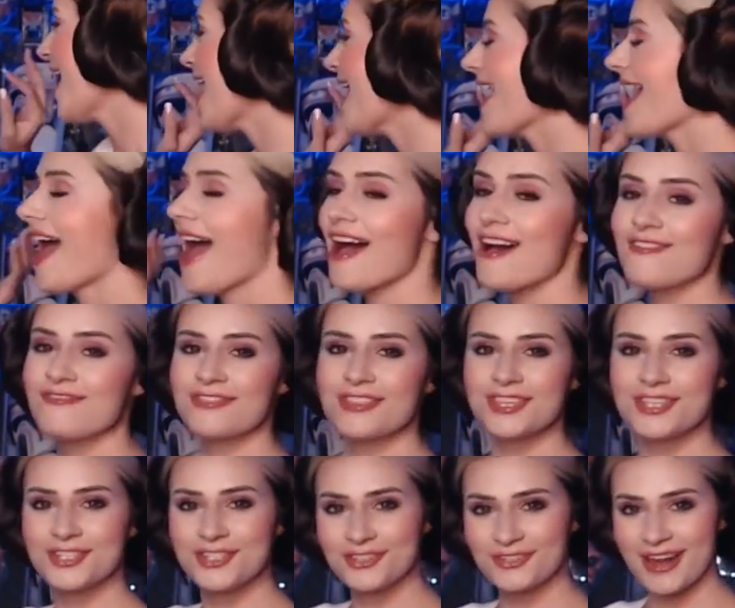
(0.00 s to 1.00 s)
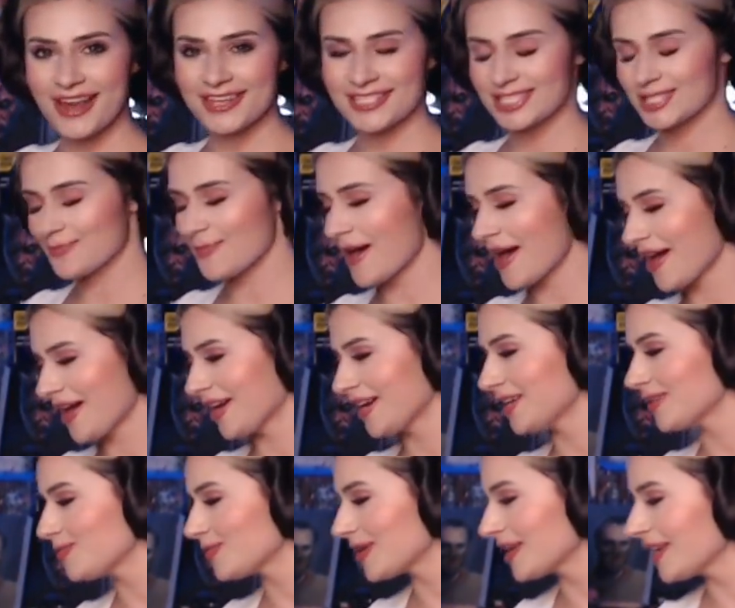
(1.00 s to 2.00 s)
I have the dress
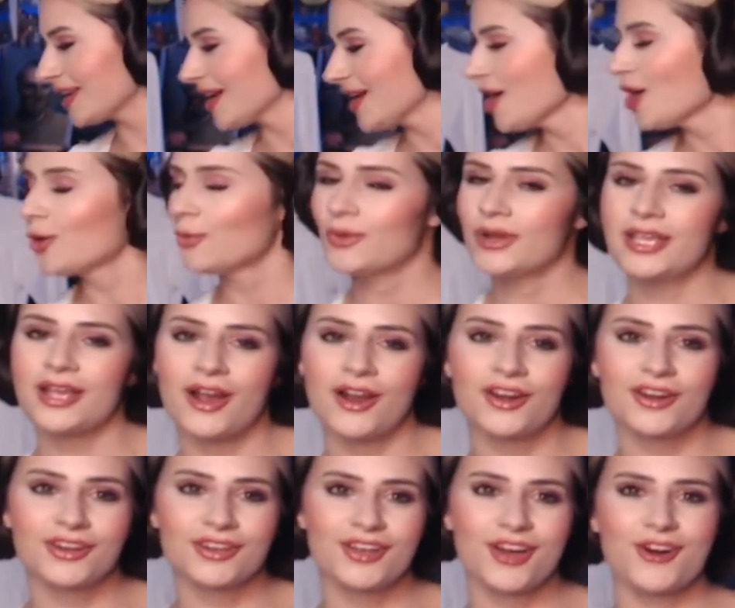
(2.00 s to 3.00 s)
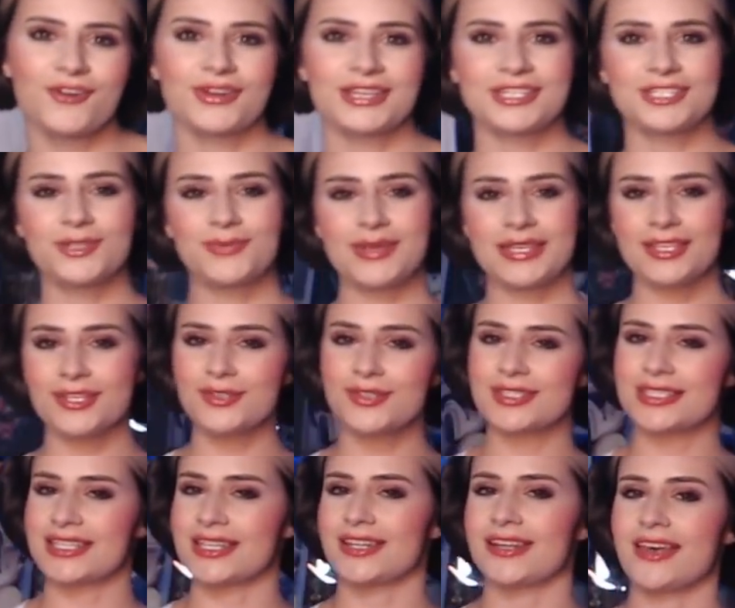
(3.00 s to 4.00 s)
behind me. We are going to be
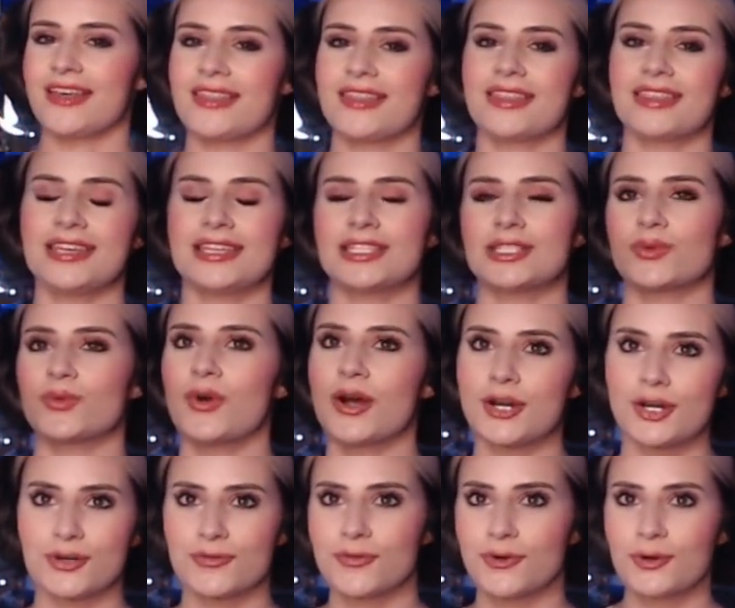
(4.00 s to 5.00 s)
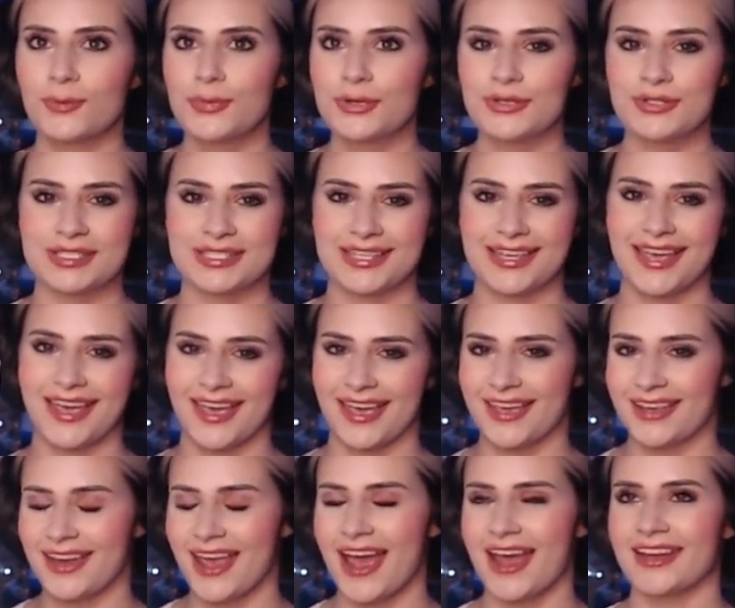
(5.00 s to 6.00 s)
using these wonderful boots
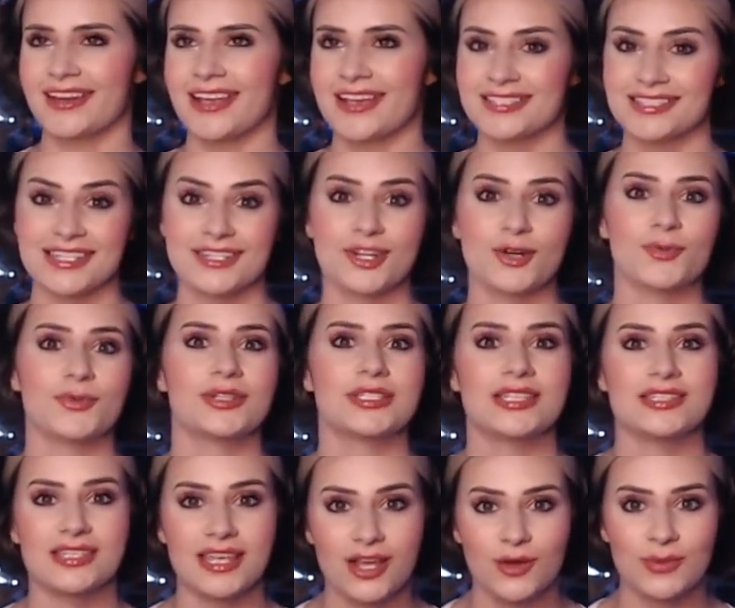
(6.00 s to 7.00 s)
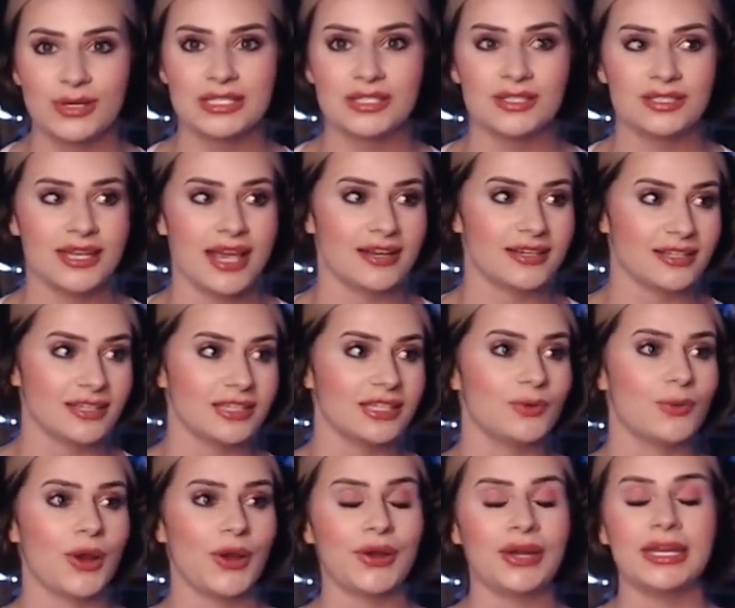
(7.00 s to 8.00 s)
again. And yes, I know Princess Leia wasn't technically
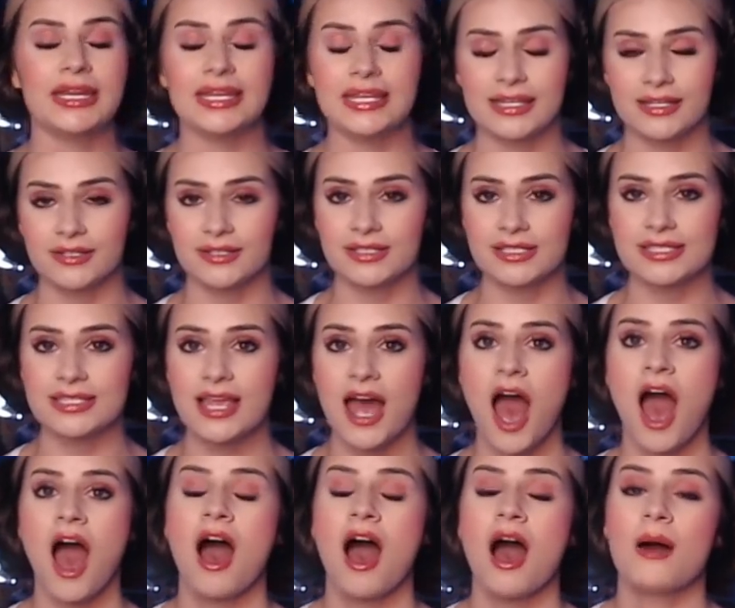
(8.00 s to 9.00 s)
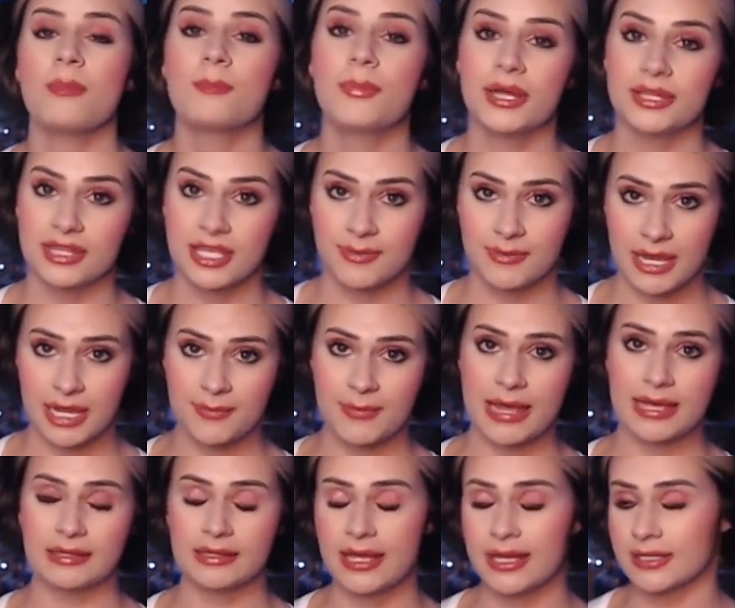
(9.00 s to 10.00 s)
wearing heels, but they make
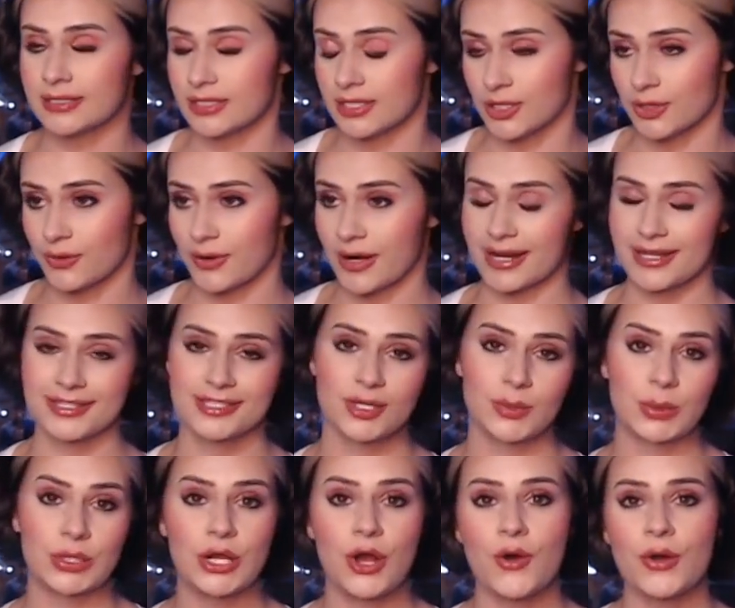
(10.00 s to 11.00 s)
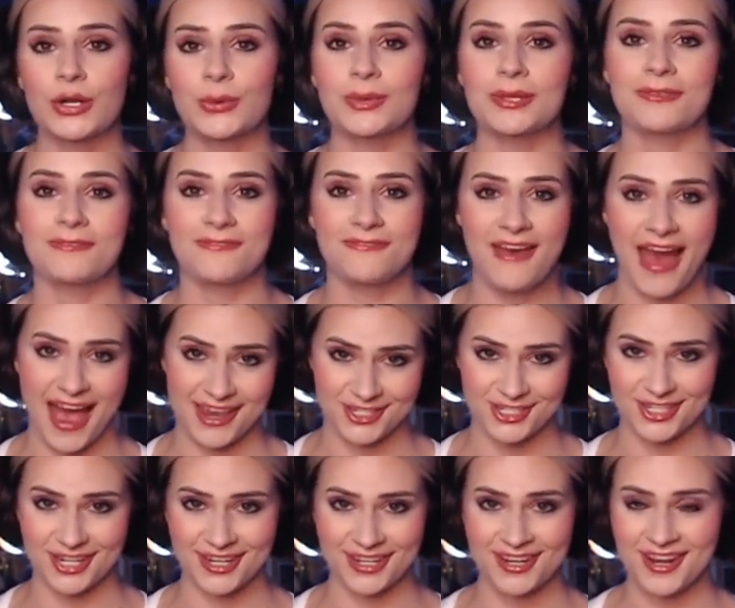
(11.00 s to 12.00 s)
my legs look great. So we're going with
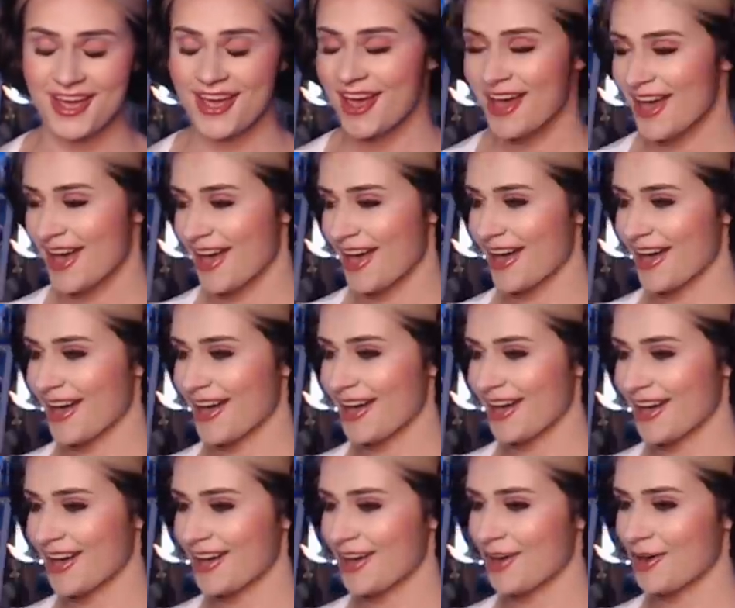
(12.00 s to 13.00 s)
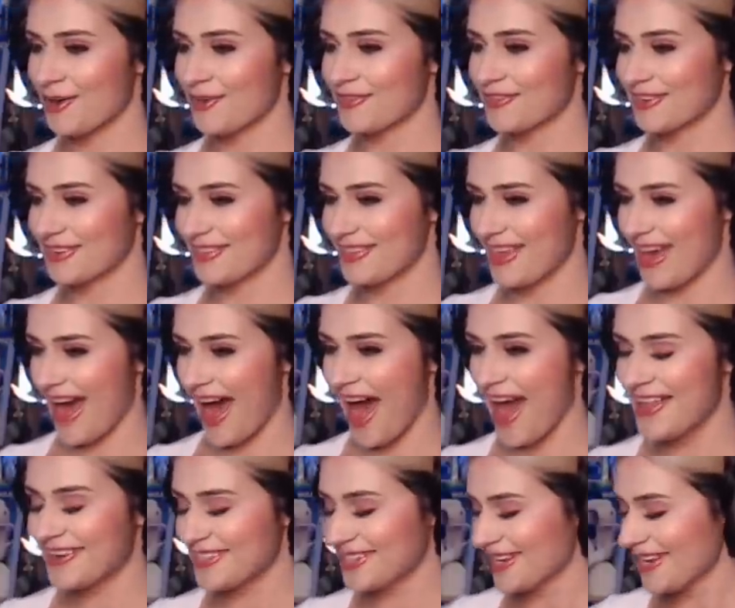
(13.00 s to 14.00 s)
fashion uh, over
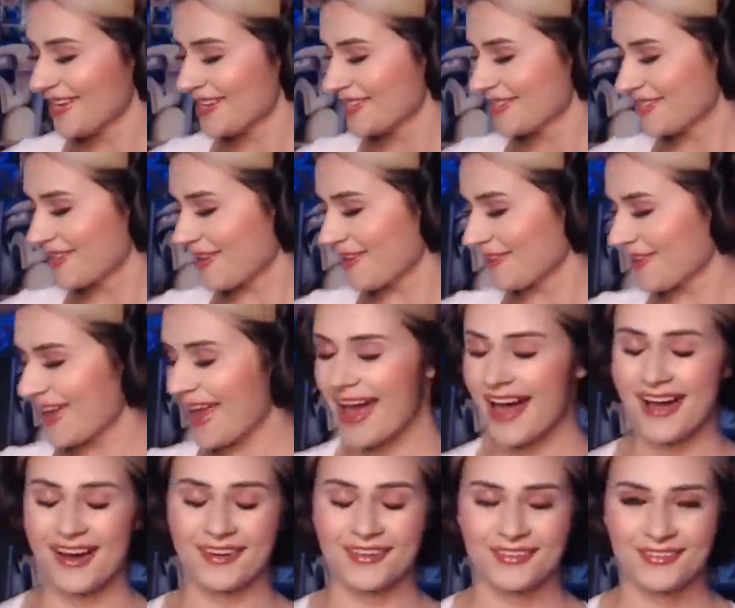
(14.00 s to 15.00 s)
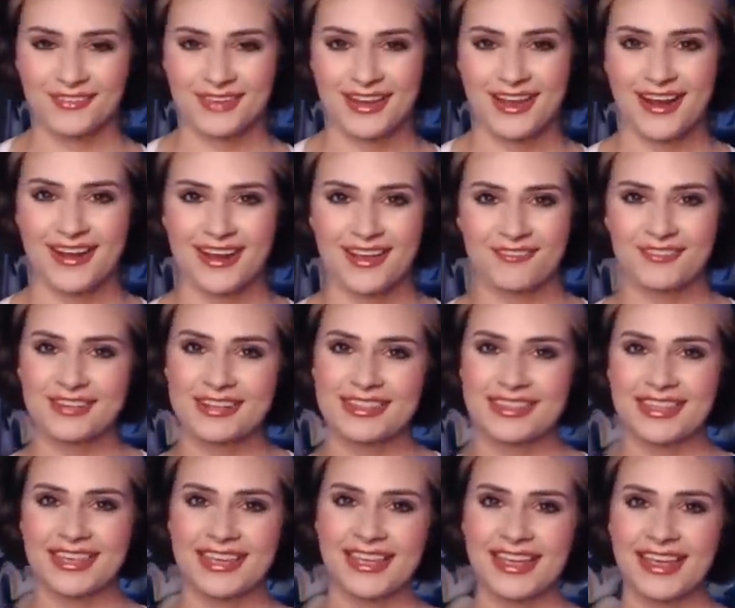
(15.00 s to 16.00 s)
that. So now we got
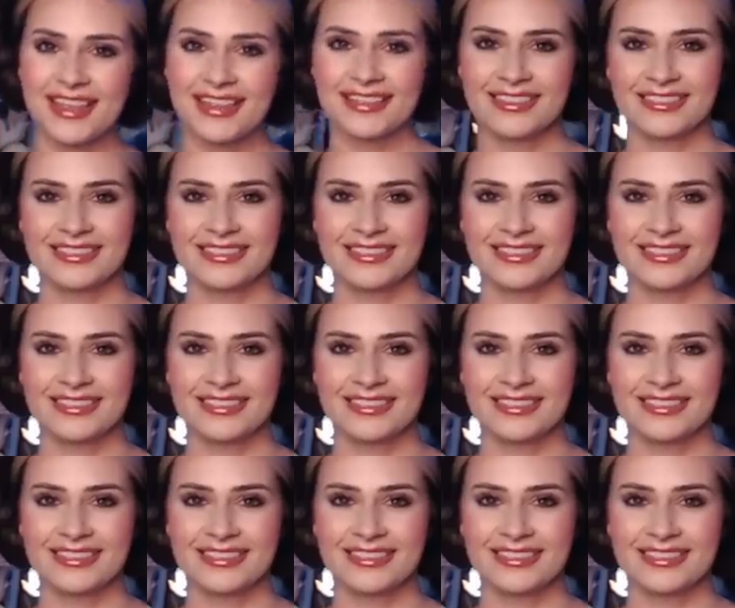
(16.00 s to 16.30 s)
everything.